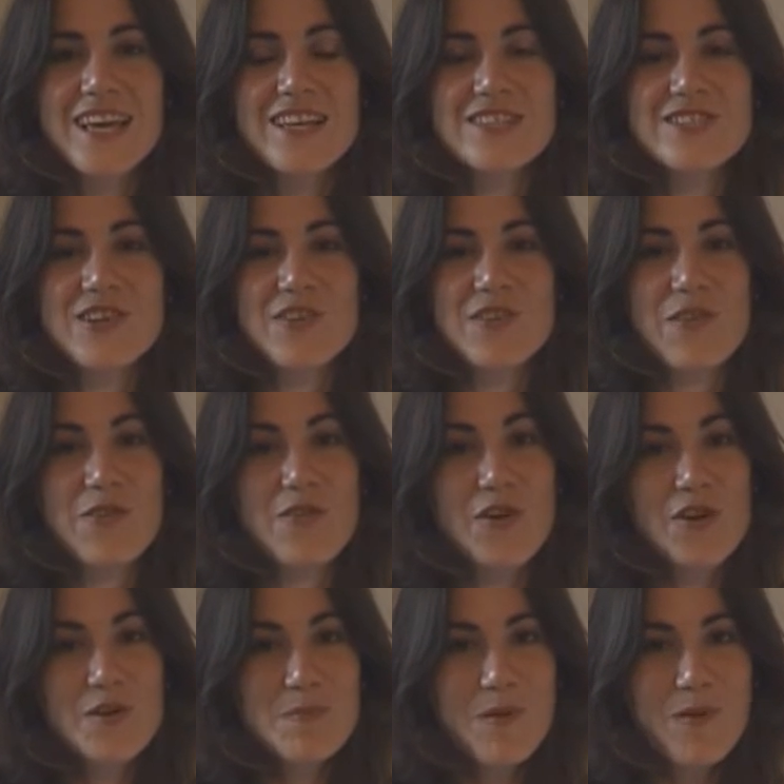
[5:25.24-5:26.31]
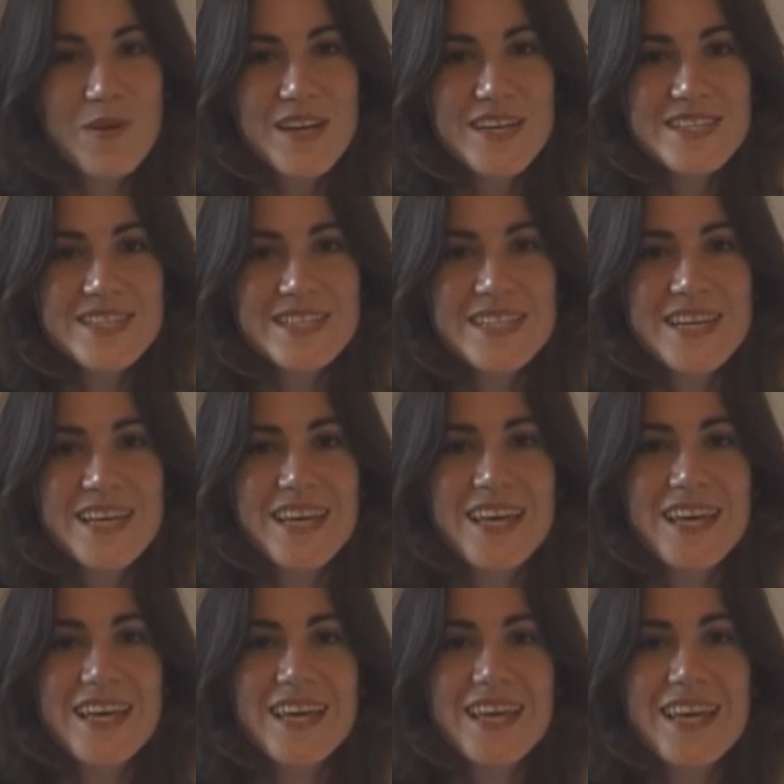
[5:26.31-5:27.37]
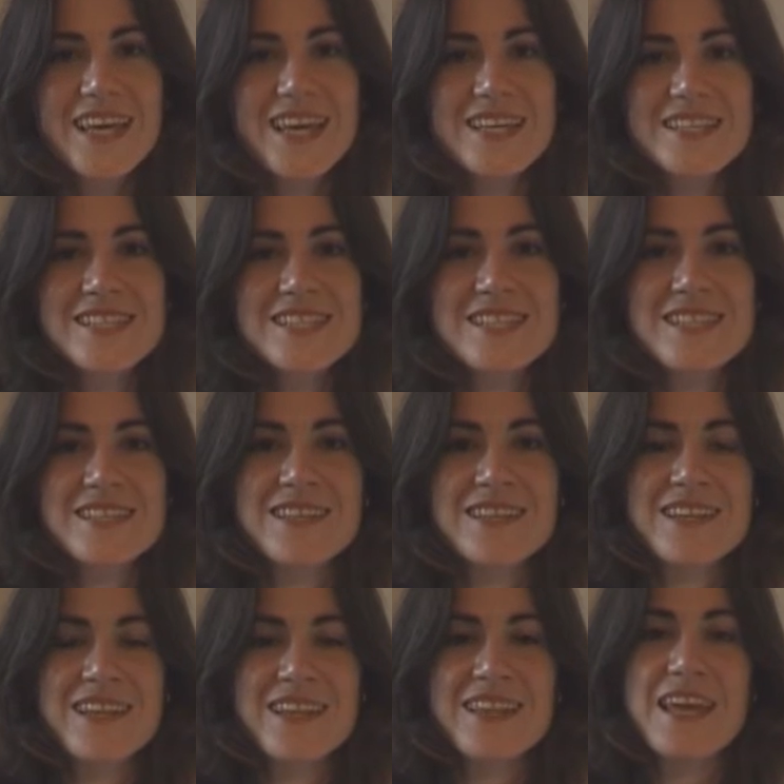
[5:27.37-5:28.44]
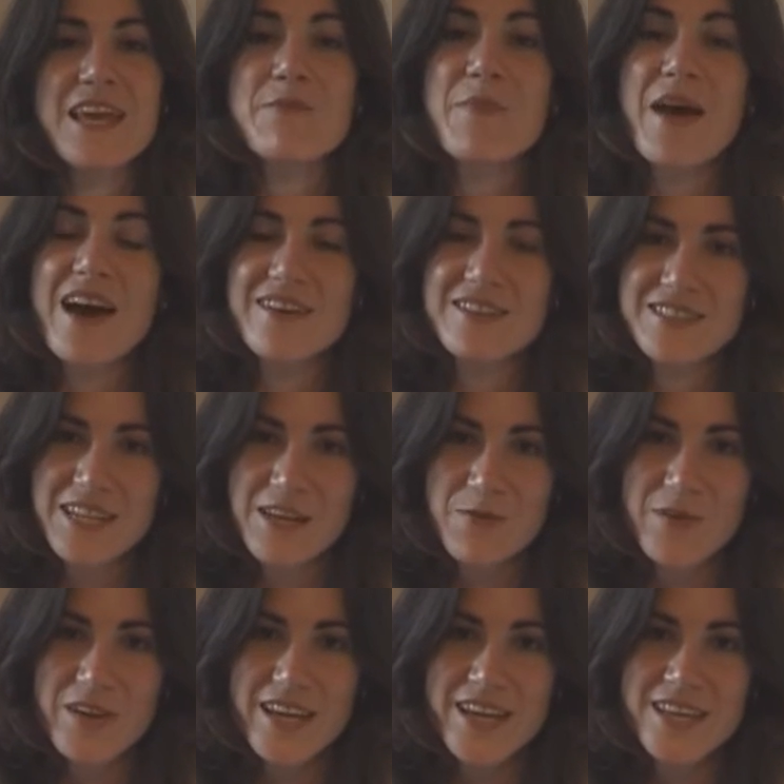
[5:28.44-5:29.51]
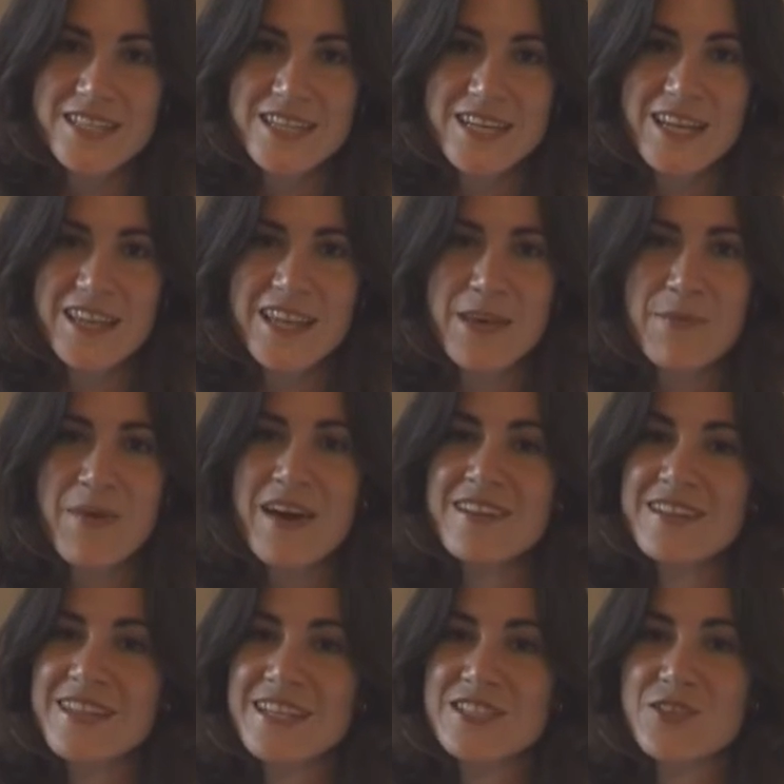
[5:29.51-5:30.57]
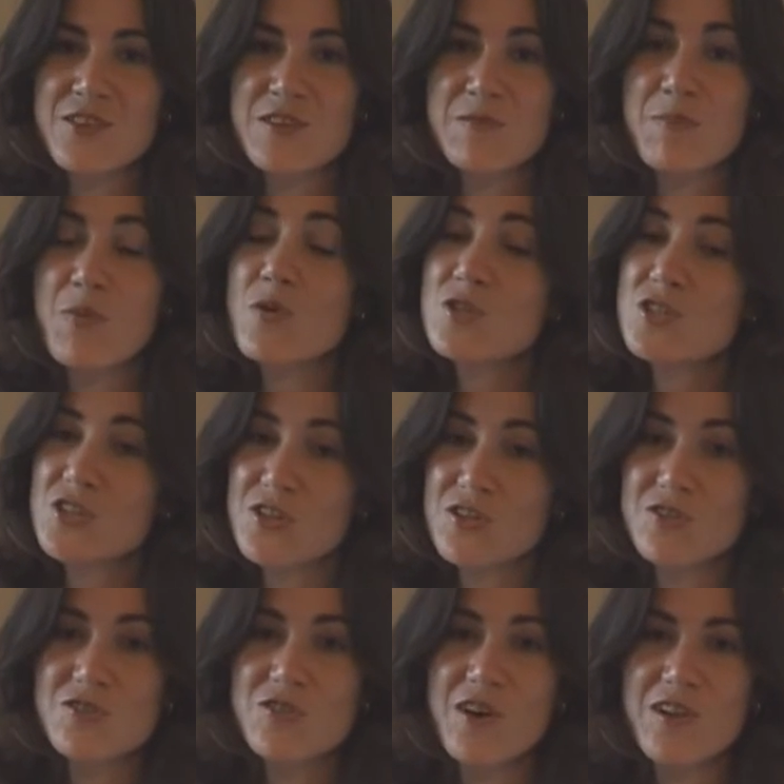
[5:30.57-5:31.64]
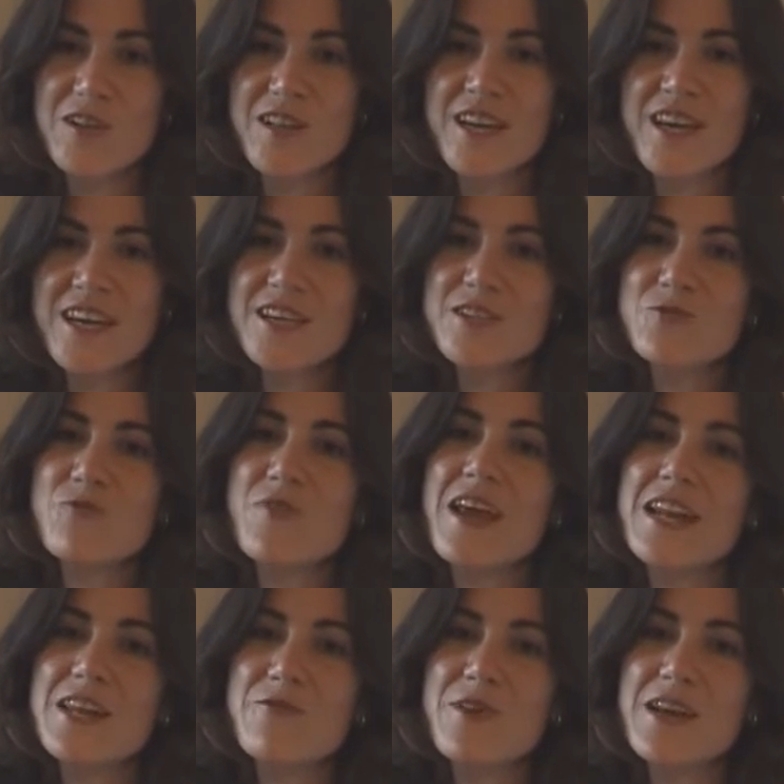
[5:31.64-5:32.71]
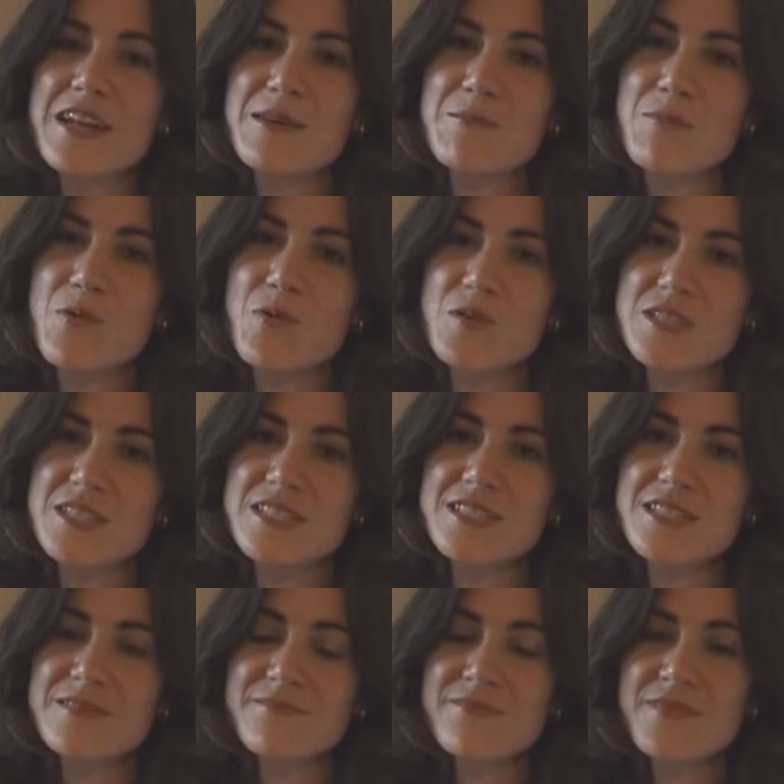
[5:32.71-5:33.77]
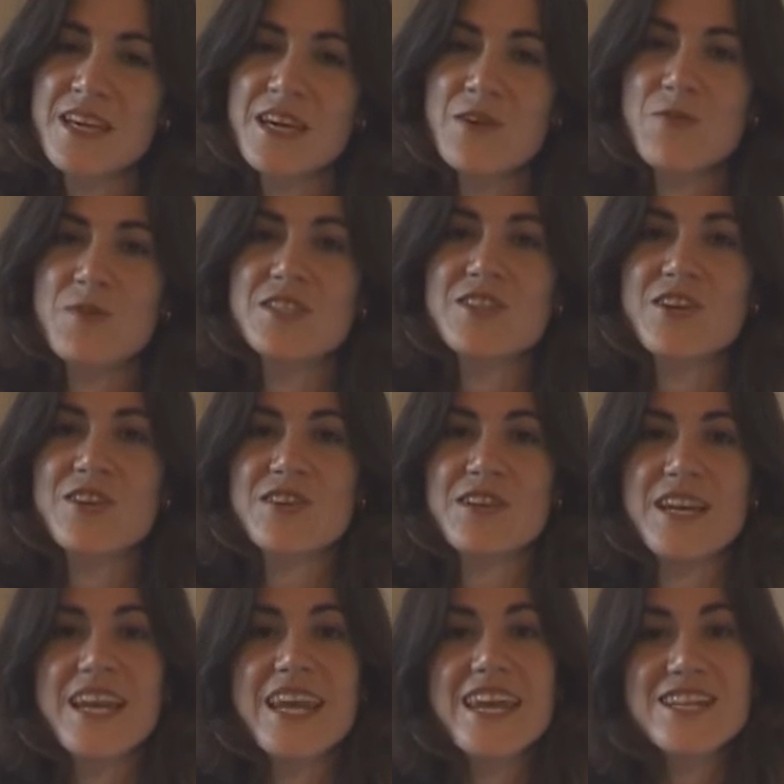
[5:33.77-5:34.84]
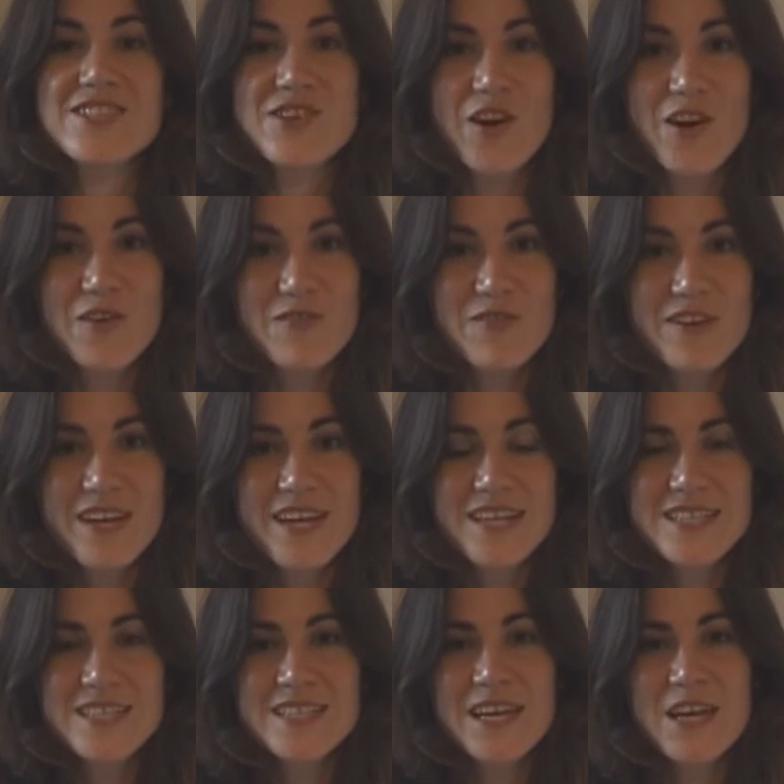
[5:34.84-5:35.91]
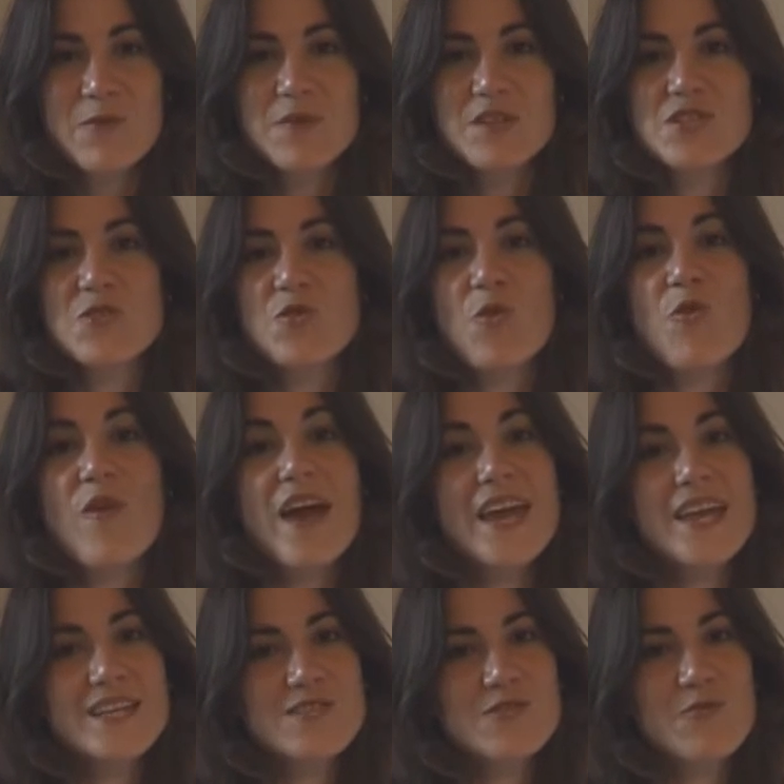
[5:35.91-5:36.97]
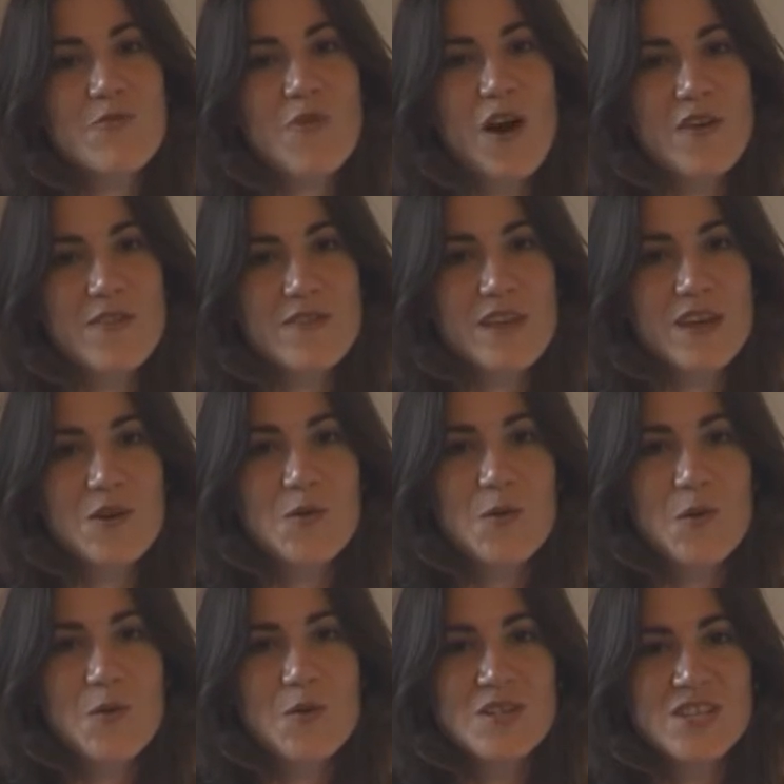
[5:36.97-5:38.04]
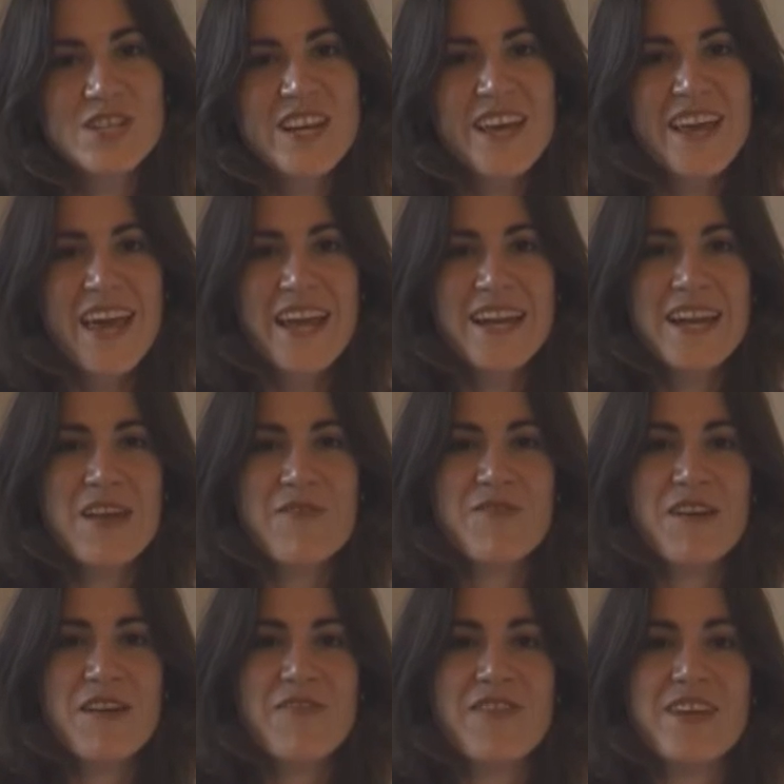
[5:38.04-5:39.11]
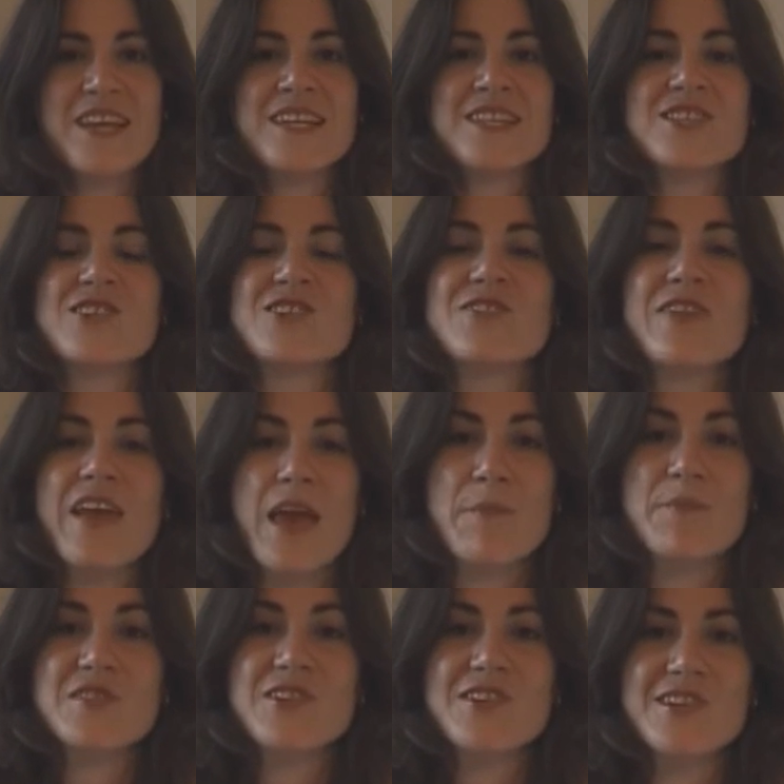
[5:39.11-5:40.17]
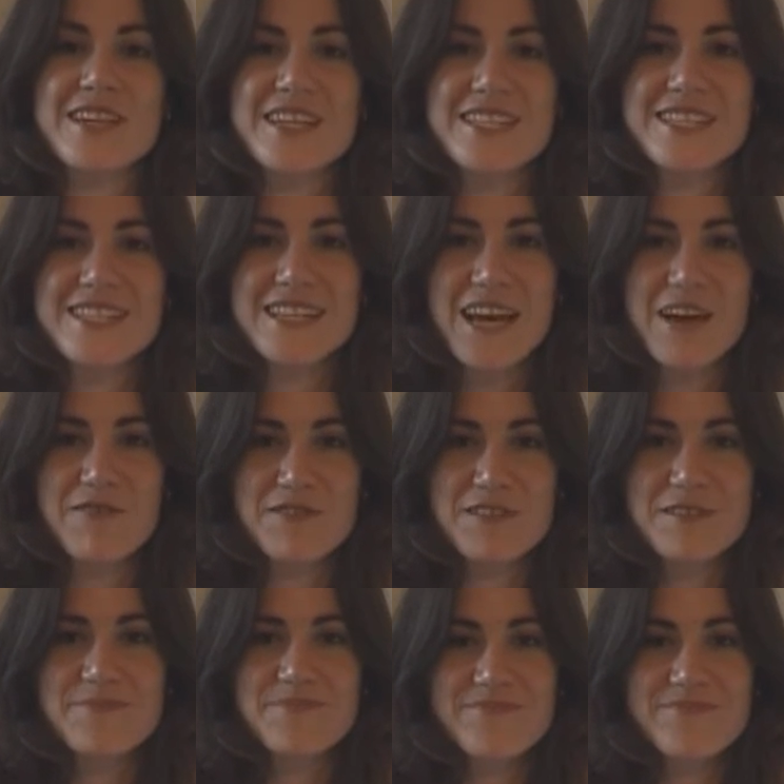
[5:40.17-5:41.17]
So the third point is the amount that we eat. The amount that you eat, portion control, is really, really important. We don't need to overeat. We should graze rather than gorge, and never ever eat till you're absolutely stuffed.